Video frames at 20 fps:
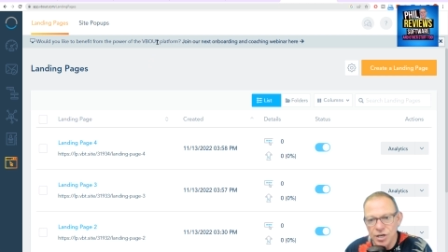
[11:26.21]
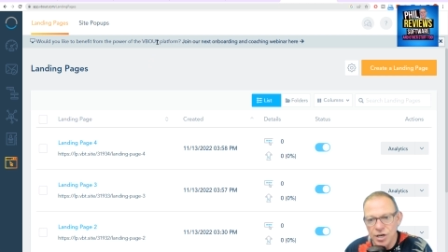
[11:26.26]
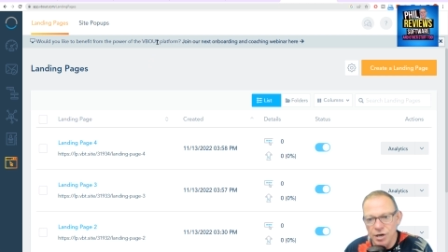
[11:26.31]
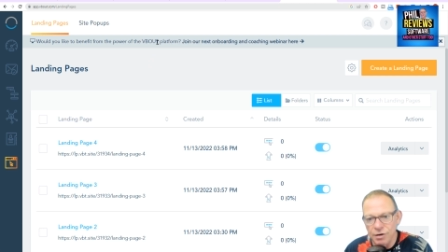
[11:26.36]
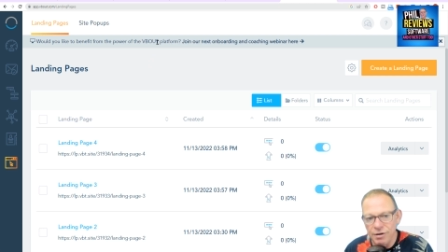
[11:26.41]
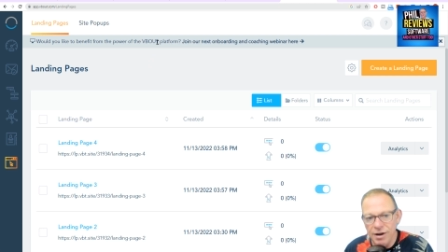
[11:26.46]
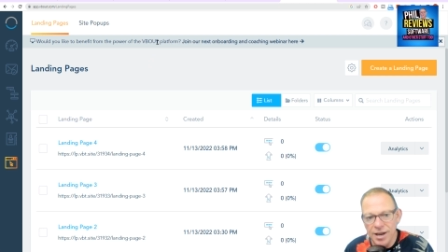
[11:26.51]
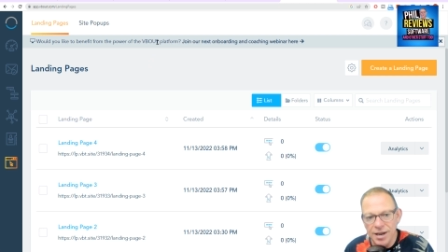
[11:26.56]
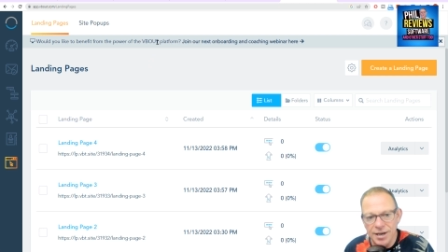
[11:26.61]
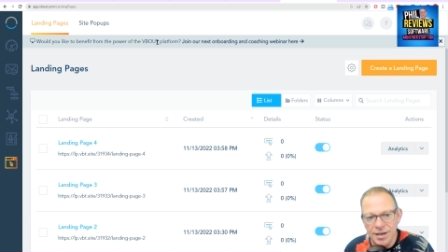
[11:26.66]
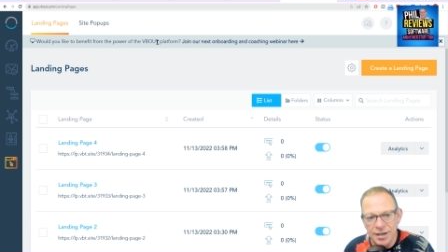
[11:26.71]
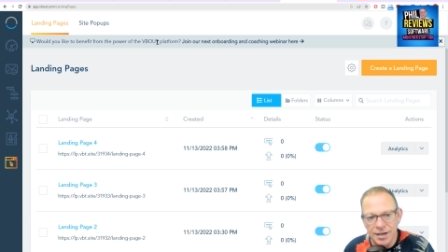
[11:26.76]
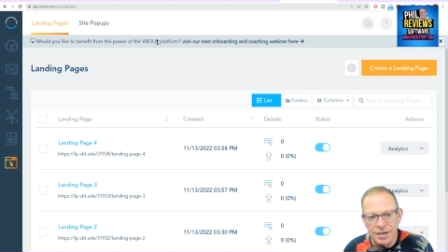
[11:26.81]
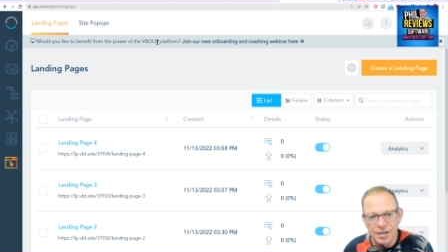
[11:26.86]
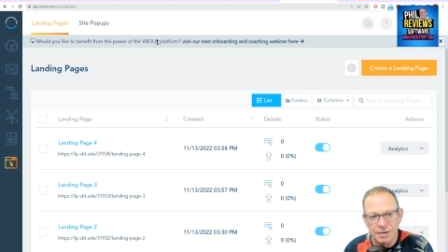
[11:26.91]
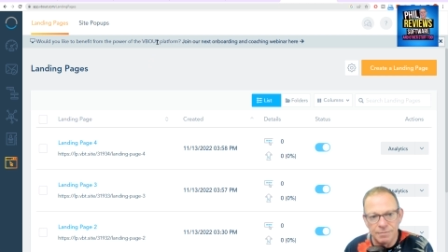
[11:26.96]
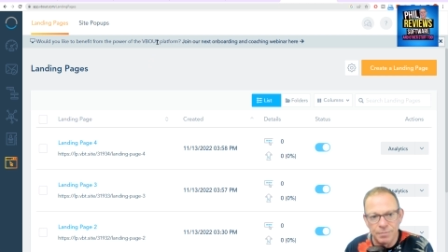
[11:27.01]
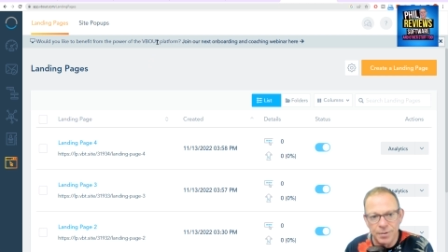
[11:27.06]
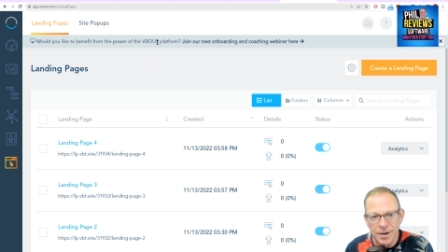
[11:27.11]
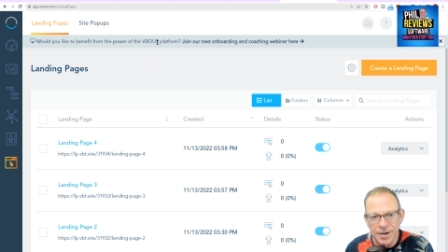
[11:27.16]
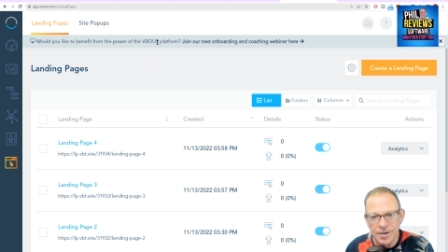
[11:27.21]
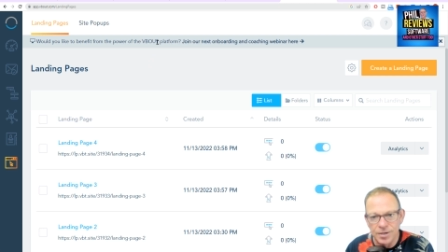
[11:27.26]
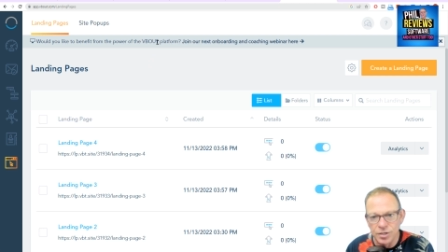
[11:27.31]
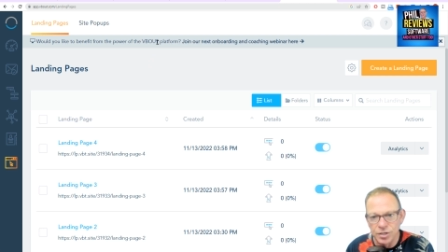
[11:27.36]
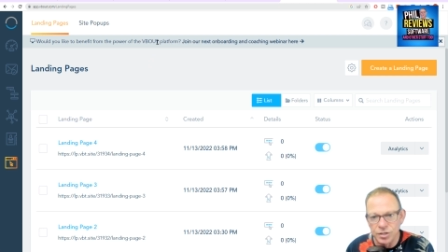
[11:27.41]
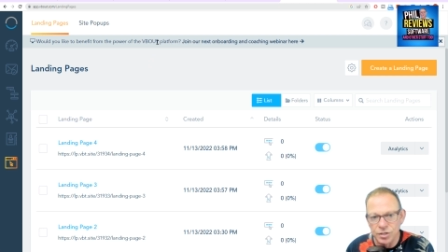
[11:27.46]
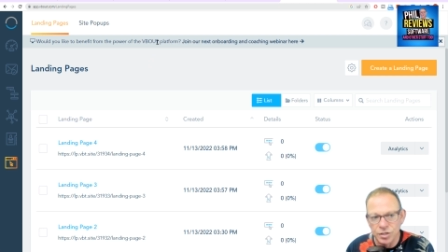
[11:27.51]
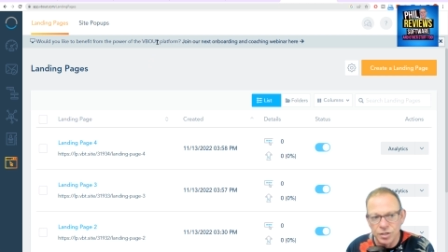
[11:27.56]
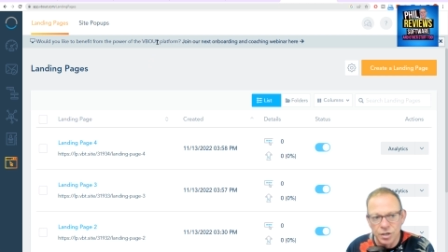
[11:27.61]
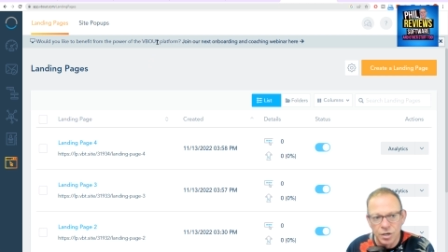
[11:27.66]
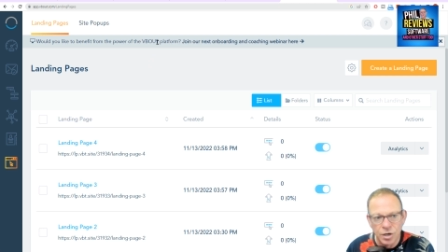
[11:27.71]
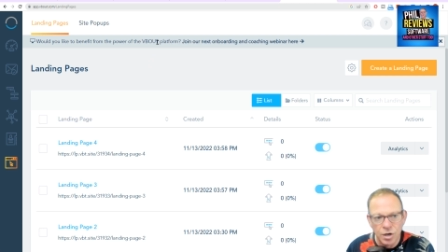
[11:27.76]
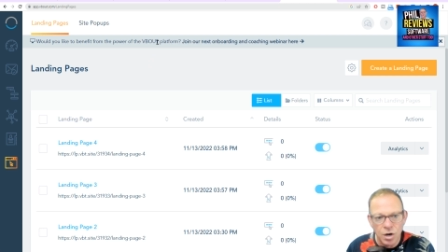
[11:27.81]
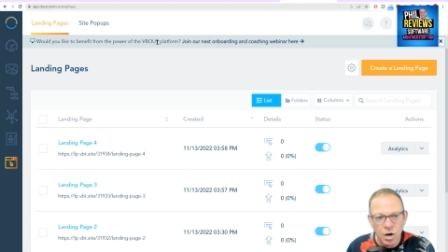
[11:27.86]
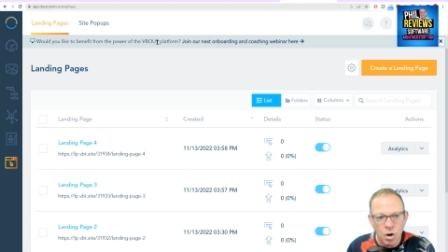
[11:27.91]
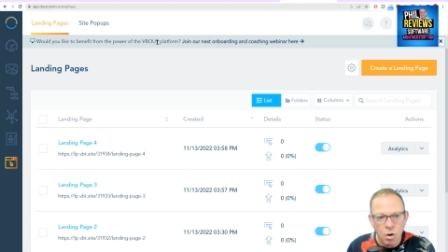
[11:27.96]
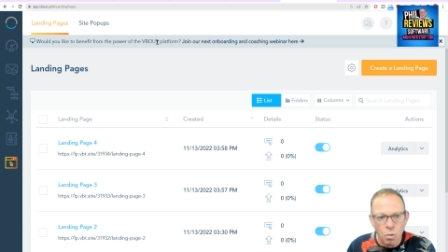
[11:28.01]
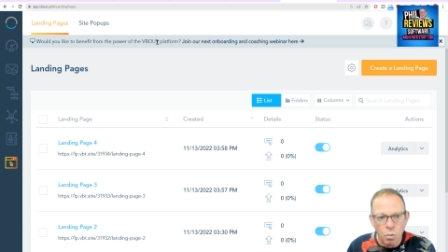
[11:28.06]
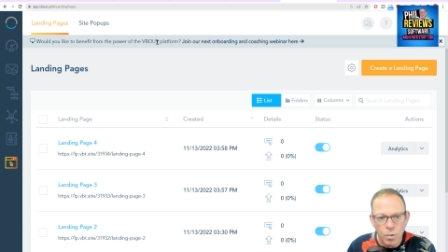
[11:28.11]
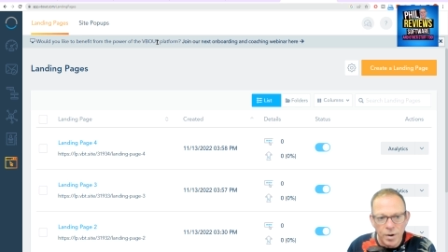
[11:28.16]
creating landing pages
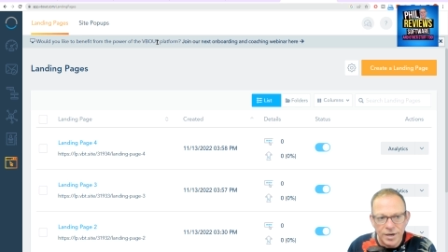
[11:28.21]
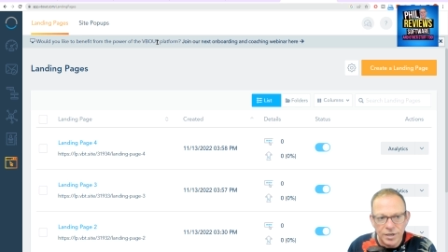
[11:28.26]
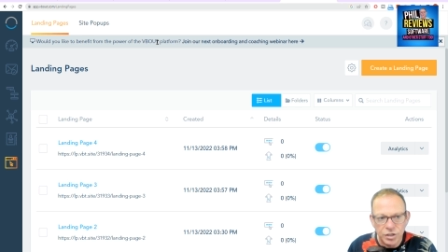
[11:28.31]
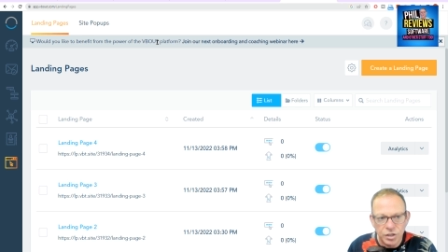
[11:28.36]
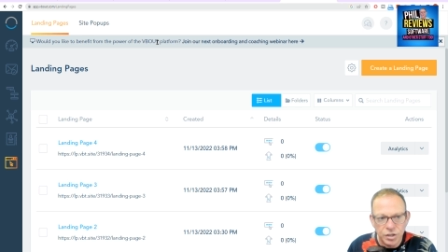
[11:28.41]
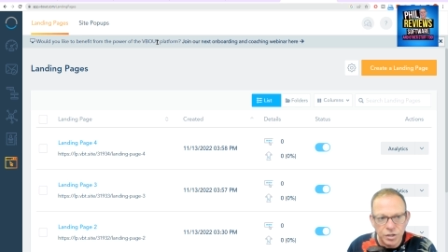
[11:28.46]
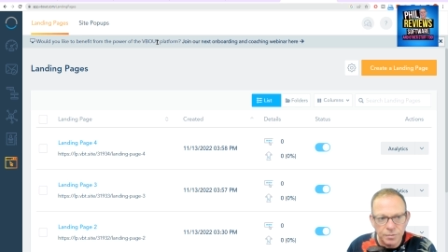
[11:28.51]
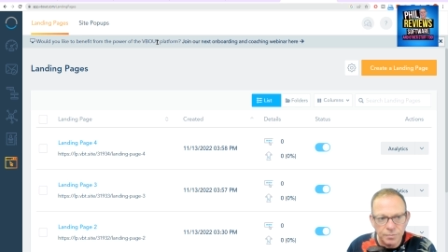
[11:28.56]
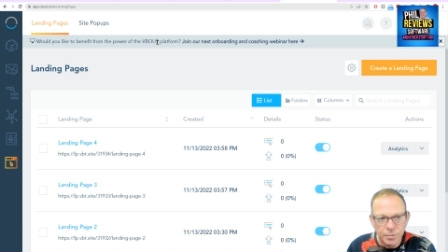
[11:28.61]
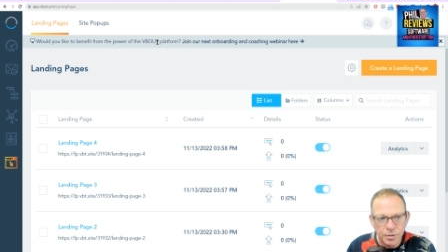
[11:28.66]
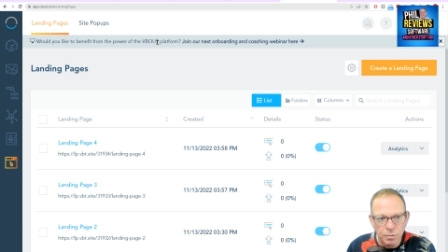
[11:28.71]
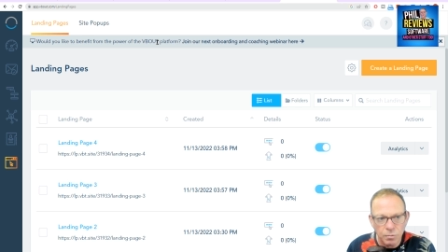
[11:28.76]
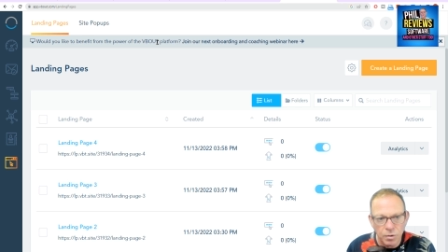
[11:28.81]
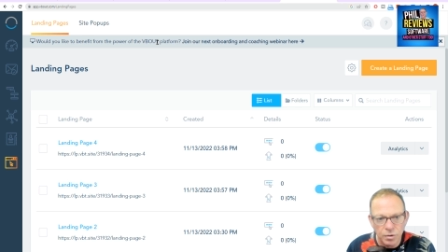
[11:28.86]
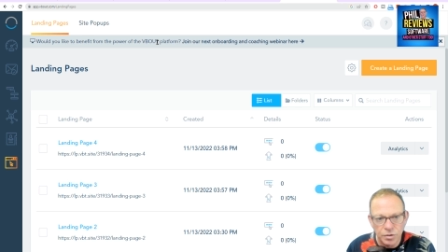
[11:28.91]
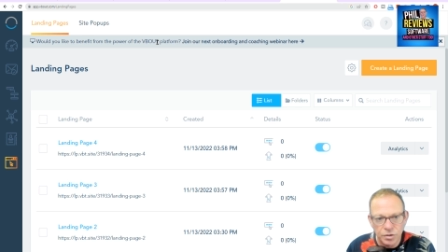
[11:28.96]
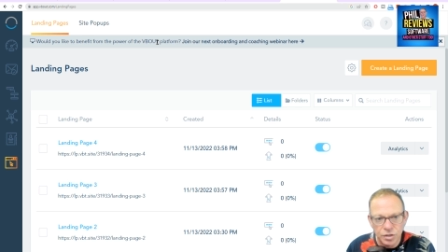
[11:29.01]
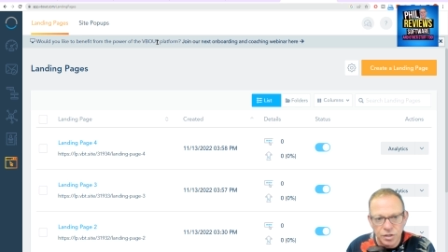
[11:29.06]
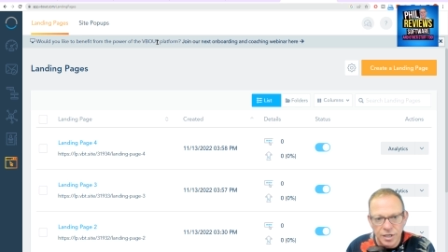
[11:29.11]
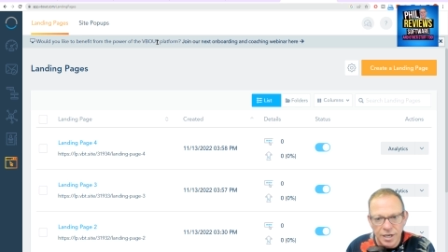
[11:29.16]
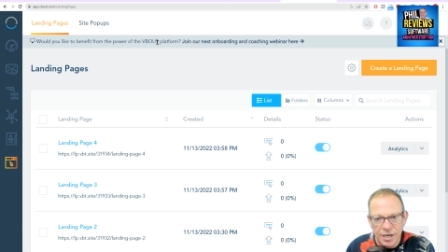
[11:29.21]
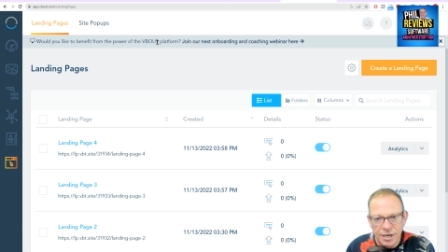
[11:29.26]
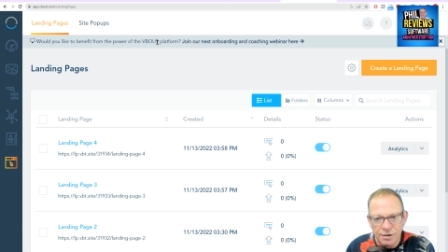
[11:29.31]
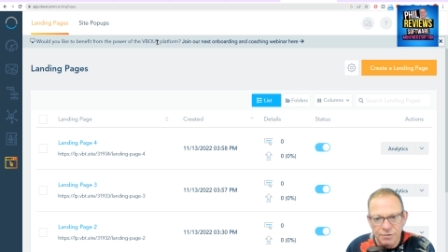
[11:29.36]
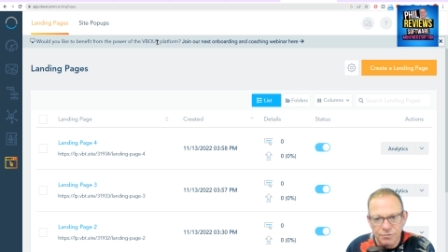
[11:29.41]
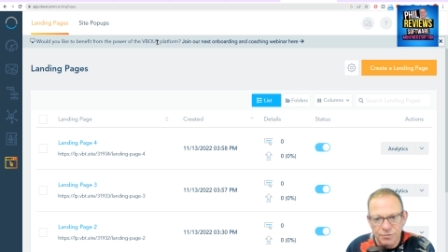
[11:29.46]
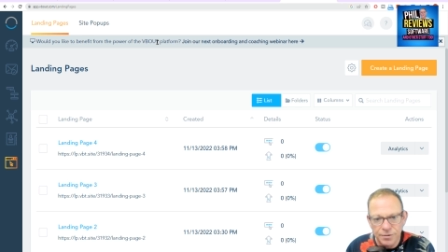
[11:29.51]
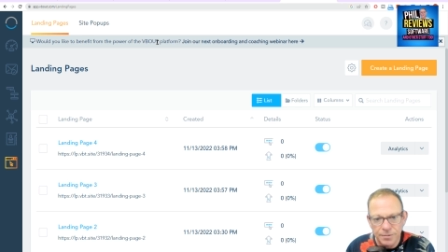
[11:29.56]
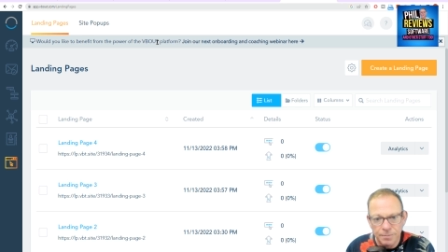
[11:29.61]
which, once they've